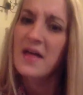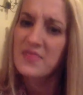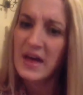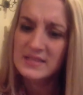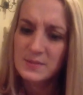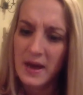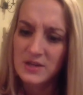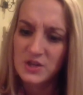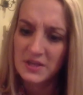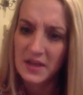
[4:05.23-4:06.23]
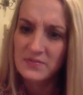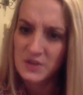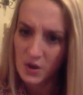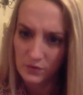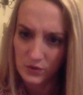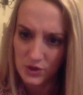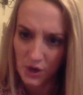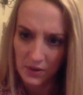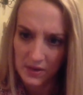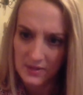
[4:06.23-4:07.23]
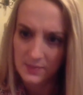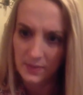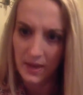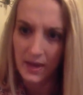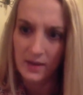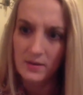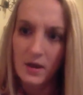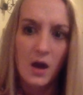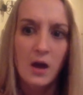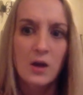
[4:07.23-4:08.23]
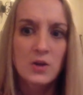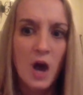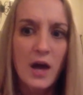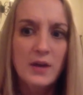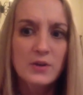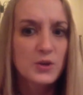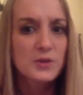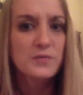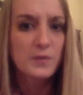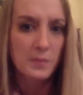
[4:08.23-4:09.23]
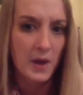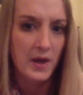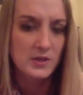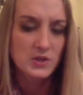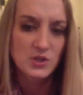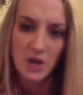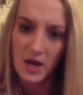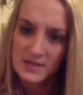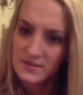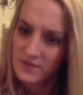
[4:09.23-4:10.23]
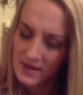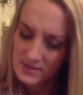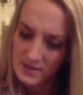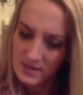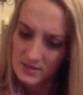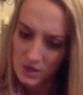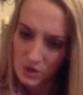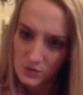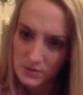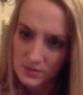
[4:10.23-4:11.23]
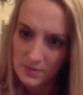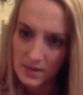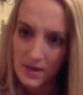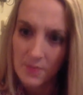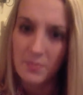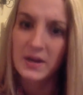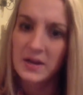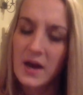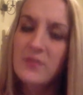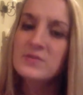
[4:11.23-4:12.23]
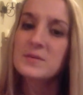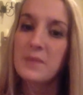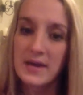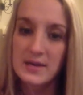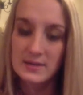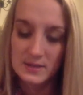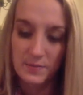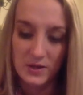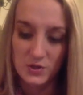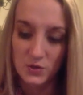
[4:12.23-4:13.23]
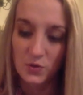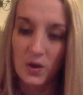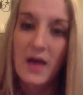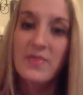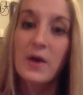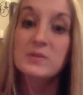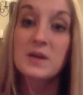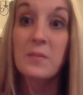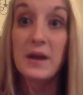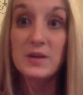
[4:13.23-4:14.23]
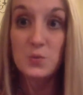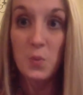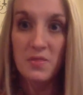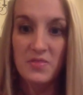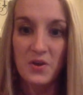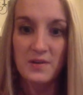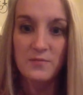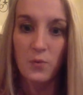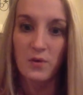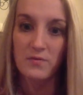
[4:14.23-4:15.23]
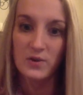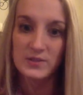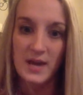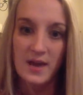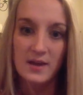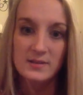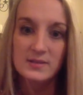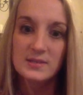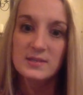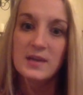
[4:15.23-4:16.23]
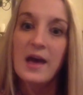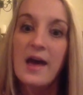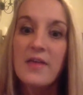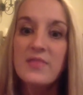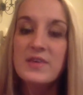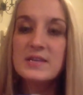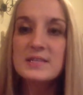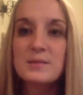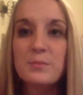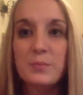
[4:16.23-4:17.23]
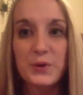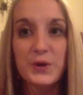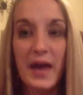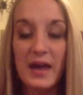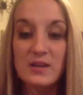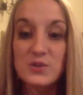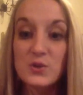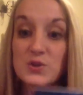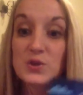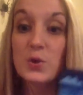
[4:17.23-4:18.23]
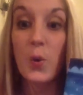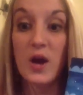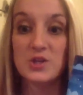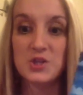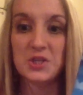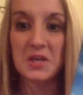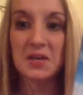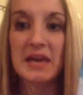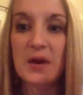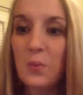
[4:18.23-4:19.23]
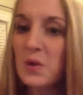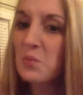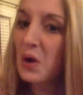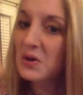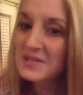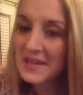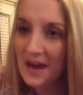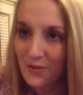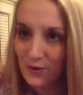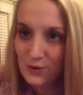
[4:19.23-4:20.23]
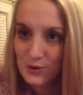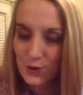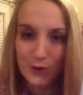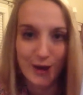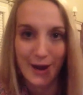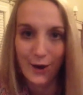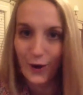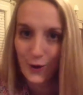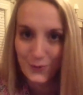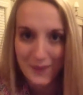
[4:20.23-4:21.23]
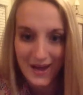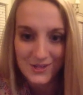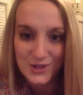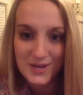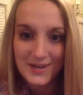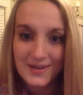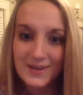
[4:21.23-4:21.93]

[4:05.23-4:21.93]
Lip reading: That's magic left over," Jonah explained. "Not good for much, not as fancy as it used to be, but enough to make it special." That was on page 134 of our text. This book answers the question, can we work together to create our own magic?